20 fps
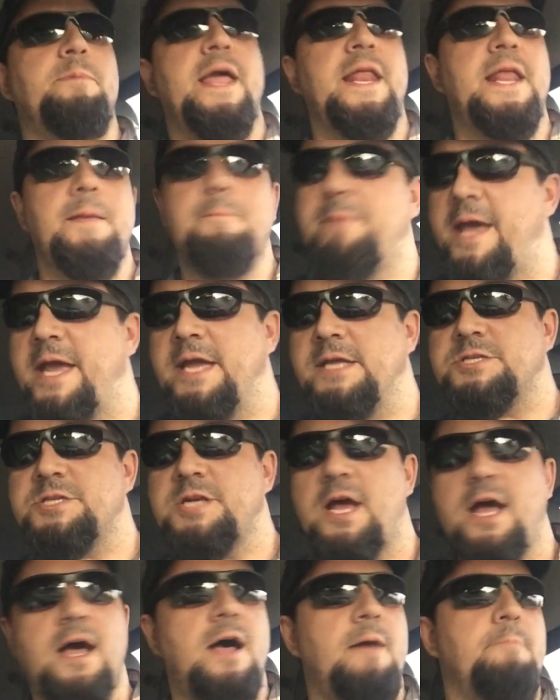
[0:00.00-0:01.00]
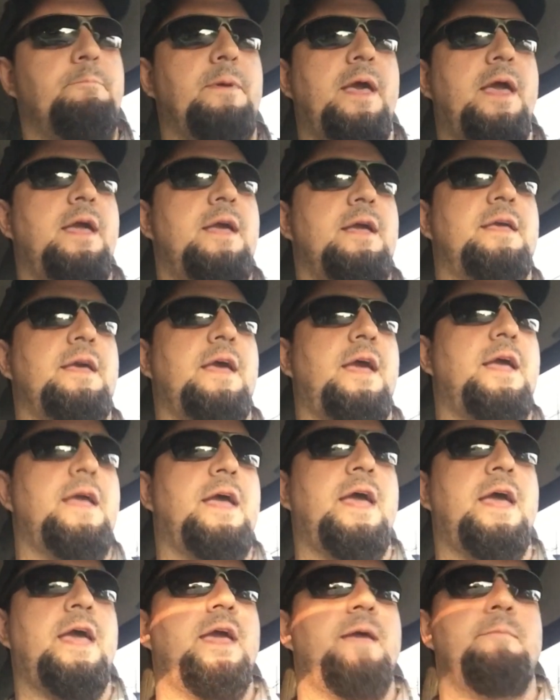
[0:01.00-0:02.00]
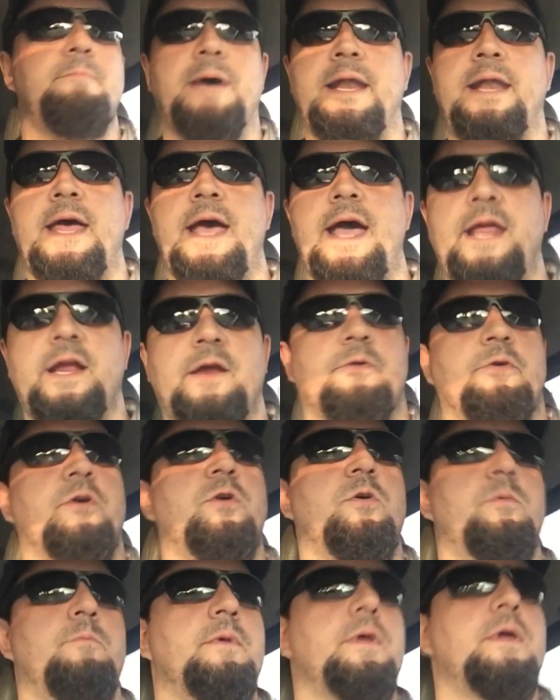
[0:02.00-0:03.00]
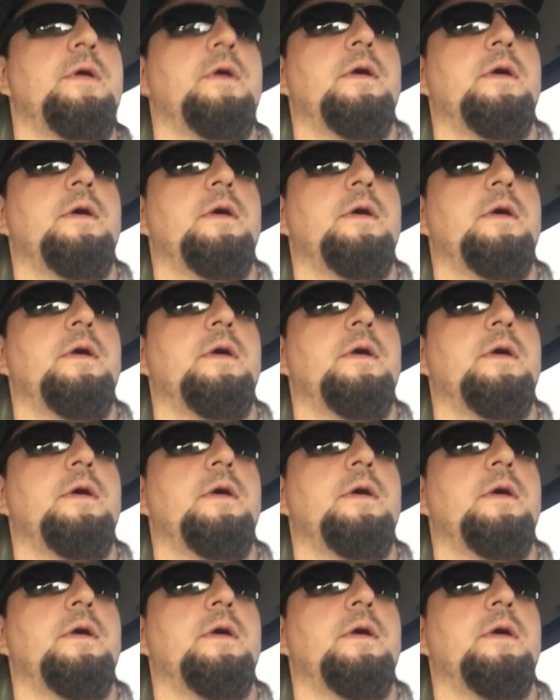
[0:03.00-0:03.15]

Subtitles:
Painting Paint Shop, aka my dining room.